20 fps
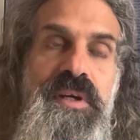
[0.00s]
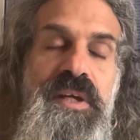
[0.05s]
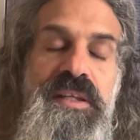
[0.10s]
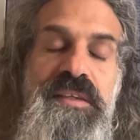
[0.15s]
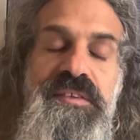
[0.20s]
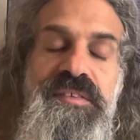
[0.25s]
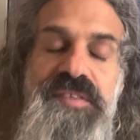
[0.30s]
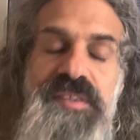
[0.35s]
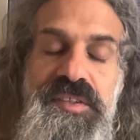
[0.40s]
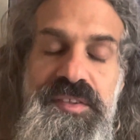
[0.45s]

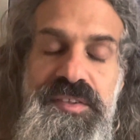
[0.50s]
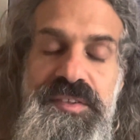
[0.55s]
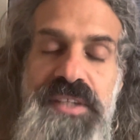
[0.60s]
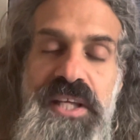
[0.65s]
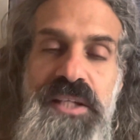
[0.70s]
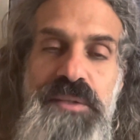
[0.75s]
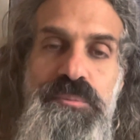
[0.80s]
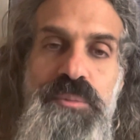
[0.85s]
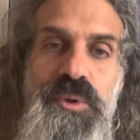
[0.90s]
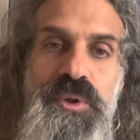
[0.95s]
since
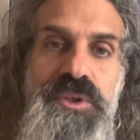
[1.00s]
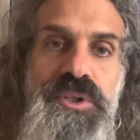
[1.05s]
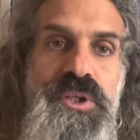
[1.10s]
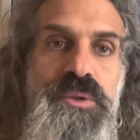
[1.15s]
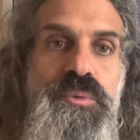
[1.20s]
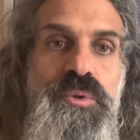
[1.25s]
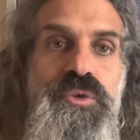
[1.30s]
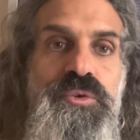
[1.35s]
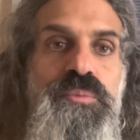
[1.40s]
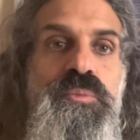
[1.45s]
that point, there
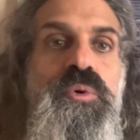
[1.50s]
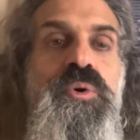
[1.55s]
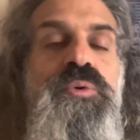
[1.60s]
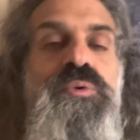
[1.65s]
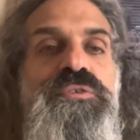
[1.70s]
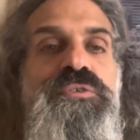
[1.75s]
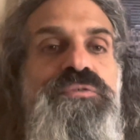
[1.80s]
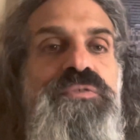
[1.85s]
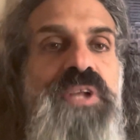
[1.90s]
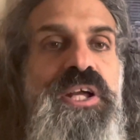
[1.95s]
was more
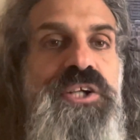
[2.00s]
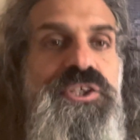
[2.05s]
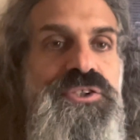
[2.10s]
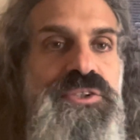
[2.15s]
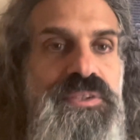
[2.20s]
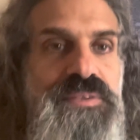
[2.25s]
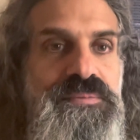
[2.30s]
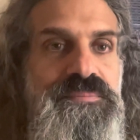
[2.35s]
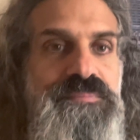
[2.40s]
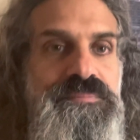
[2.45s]

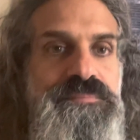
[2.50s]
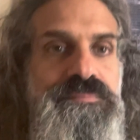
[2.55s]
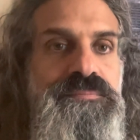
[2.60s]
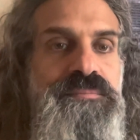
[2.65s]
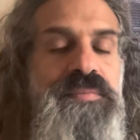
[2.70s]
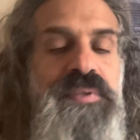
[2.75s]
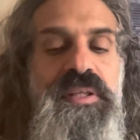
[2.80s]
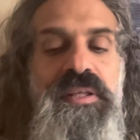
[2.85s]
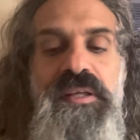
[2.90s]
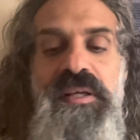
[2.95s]
reflection.
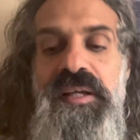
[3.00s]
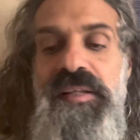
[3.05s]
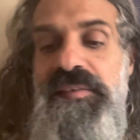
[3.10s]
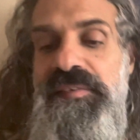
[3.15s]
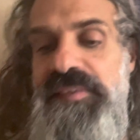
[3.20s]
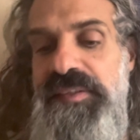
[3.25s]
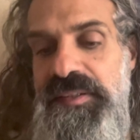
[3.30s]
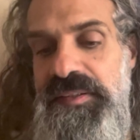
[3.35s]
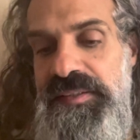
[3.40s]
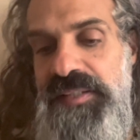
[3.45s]

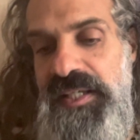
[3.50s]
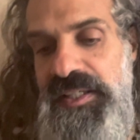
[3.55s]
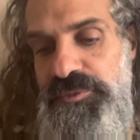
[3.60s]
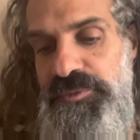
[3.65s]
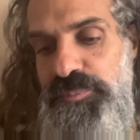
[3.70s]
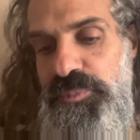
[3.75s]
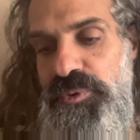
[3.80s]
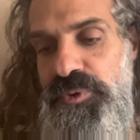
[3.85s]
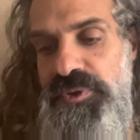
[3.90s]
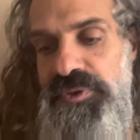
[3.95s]
Until
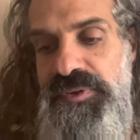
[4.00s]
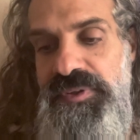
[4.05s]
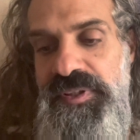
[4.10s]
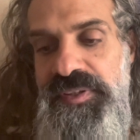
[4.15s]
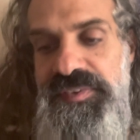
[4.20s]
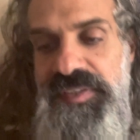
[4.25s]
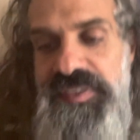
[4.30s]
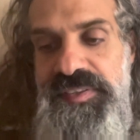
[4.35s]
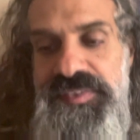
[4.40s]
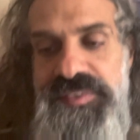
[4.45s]
that point,
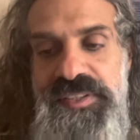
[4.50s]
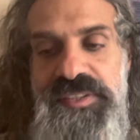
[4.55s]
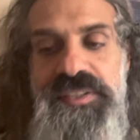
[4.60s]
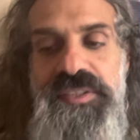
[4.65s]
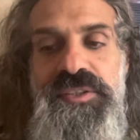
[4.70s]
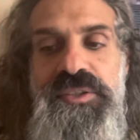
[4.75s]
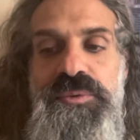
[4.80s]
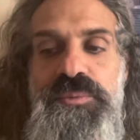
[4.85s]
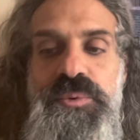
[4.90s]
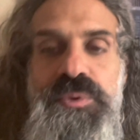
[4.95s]
as I said,
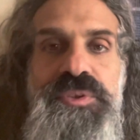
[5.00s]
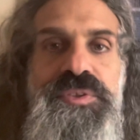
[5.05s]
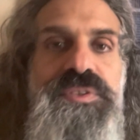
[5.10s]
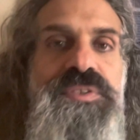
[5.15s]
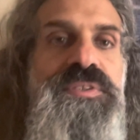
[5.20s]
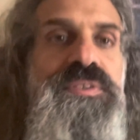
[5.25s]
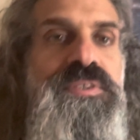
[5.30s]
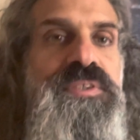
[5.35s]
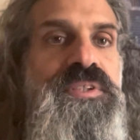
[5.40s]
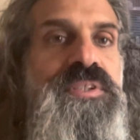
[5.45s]
that there
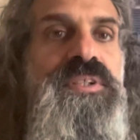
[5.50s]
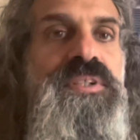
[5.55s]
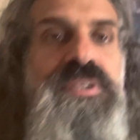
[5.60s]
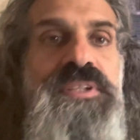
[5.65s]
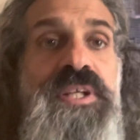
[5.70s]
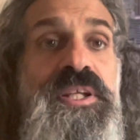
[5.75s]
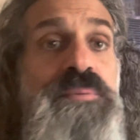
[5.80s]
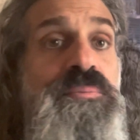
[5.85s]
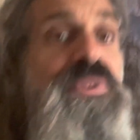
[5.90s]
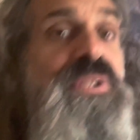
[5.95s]
was an
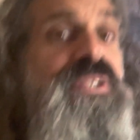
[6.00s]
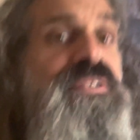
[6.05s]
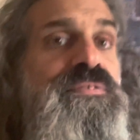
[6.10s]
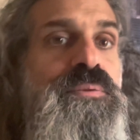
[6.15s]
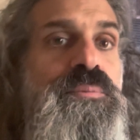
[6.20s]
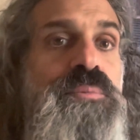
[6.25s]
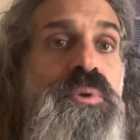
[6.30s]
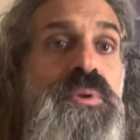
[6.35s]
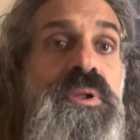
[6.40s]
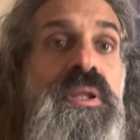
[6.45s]

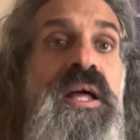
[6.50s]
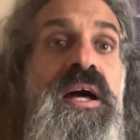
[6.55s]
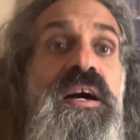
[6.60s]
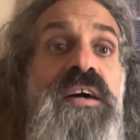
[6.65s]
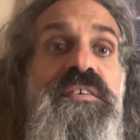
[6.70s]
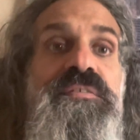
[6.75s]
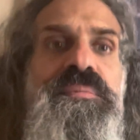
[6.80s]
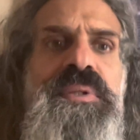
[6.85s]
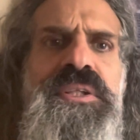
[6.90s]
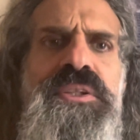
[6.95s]
unbelievable
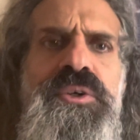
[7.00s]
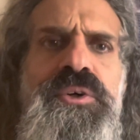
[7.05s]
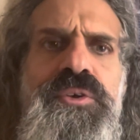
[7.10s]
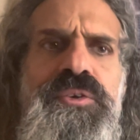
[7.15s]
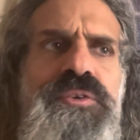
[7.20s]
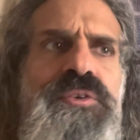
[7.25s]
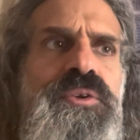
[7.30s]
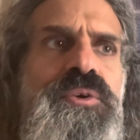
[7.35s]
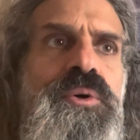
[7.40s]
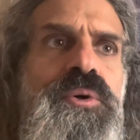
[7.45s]
love, but
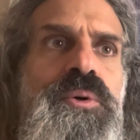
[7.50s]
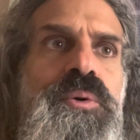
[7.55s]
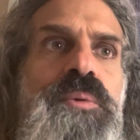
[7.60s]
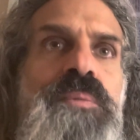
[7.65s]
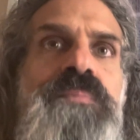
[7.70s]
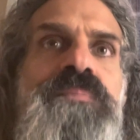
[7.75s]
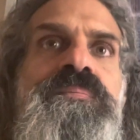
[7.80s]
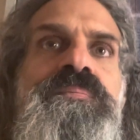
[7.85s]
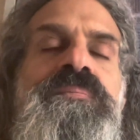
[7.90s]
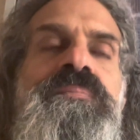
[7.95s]
also
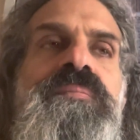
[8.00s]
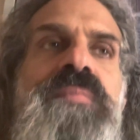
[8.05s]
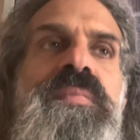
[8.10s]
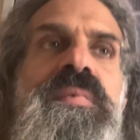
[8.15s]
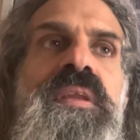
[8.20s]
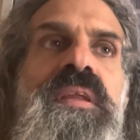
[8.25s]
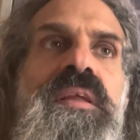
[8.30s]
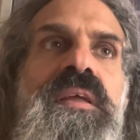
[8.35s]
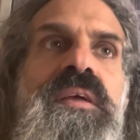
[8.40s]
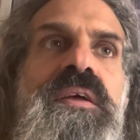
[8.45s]

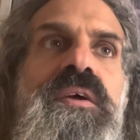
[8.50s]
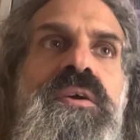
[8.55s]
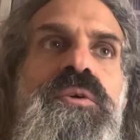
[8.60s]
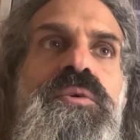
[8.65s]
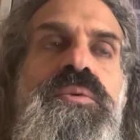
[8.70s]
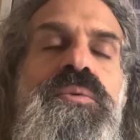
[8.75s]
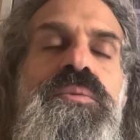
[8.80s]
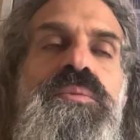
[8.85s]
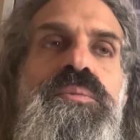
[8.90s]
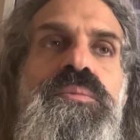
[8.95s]

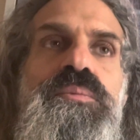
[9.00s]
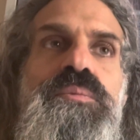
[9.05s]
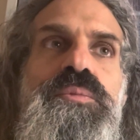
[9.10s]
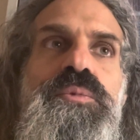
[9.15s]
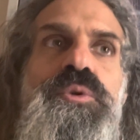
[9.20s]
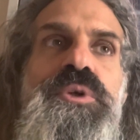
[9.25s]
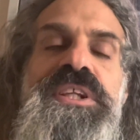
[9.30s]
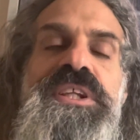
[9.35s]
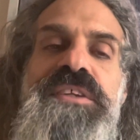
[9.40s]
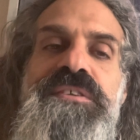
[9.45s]

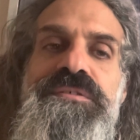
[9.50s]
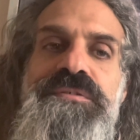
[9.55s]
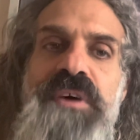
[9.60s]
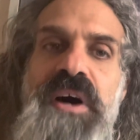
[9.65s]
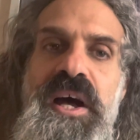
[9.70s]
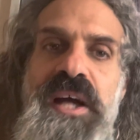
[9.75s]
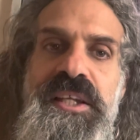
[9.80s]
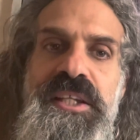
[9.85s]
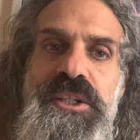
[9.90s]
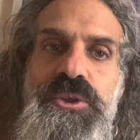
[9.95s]

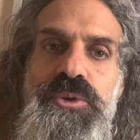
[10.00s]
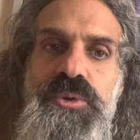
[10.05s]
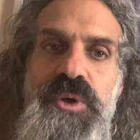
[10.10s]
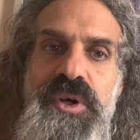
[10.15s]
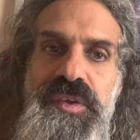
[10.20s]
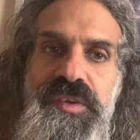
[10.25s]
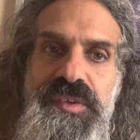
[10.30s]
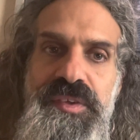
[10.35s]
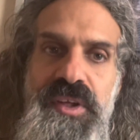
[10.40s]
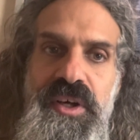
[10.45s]
redefining to
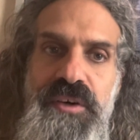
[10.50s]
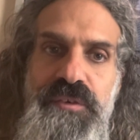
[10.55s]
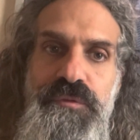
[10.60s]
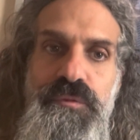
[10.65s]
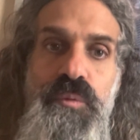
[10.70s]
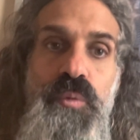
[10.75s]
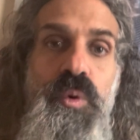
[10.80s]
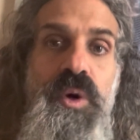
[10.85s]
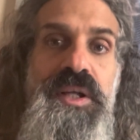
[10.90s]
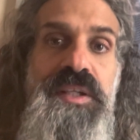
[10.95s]
ourselves
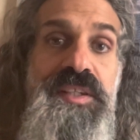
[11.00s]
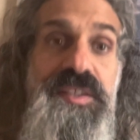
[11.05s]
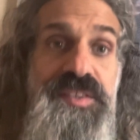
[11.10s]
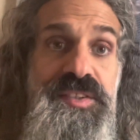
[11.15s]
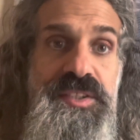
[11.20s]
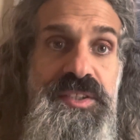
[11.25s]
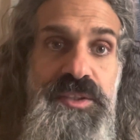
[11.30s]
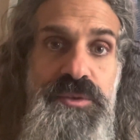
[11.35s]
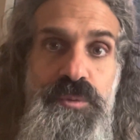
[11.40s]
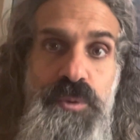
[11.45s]
what is
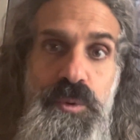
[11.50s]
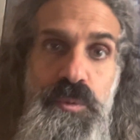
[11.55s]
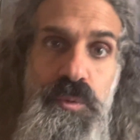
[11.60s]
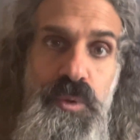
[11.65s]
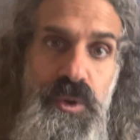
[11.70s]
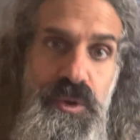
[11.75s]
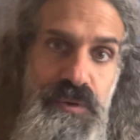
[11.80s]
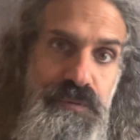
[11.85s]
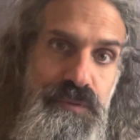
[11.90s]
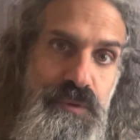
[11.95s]
it that we
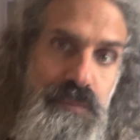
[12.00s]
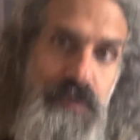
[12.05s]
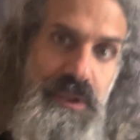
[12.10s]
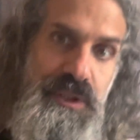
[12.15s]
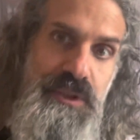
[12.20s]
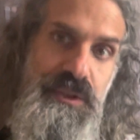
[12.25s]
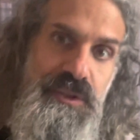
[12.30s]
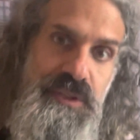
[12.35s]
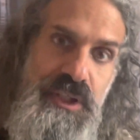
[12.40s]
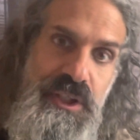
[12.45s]
want from a
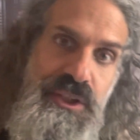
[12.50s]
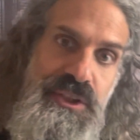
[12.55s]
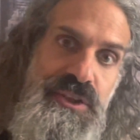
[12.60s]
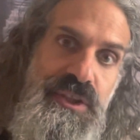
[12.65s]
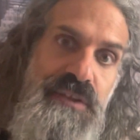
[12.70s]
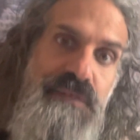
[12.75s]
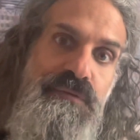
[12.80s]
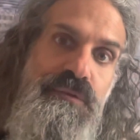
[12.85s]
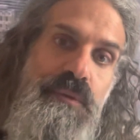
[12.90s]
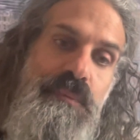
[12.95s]

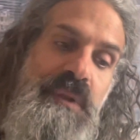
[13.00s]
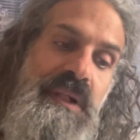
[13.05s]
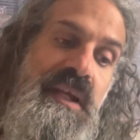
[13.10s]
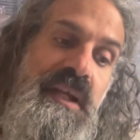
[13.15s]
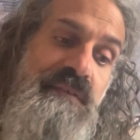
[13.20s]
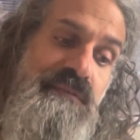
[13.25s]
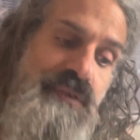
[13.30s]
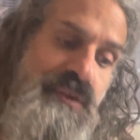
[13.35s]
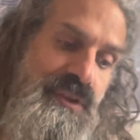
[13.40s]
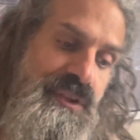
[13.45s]
connection, from a
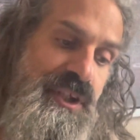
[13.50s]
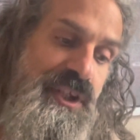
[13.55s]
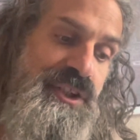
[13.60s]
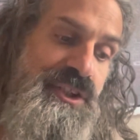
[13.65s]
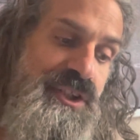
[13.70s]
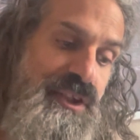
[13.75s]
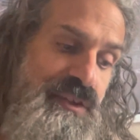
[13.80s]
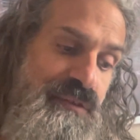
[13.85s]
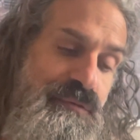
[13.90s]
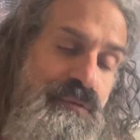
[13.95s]
love
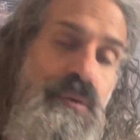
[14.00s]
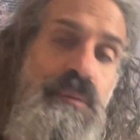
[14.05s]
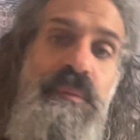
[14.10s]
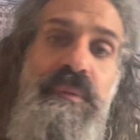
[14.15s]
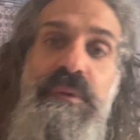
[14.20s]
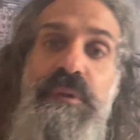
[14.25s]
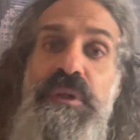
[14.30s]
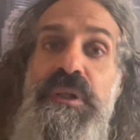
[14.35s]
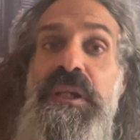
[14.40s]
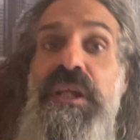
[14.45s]
connection, from a
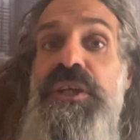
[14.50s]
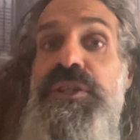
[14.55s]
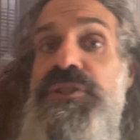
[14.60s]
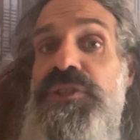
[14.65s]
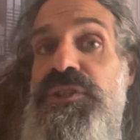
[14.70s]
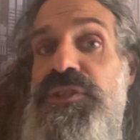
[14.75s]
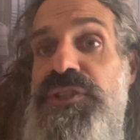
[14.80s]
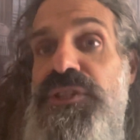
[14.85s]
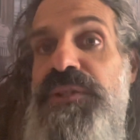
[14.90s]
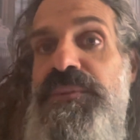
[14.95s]

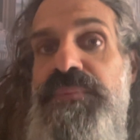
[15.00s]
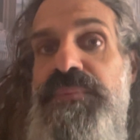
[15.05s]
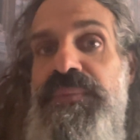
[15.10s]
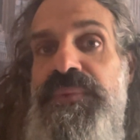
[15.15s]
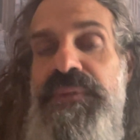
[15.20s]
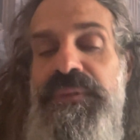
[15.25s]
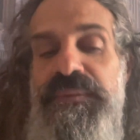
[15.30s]
relationship.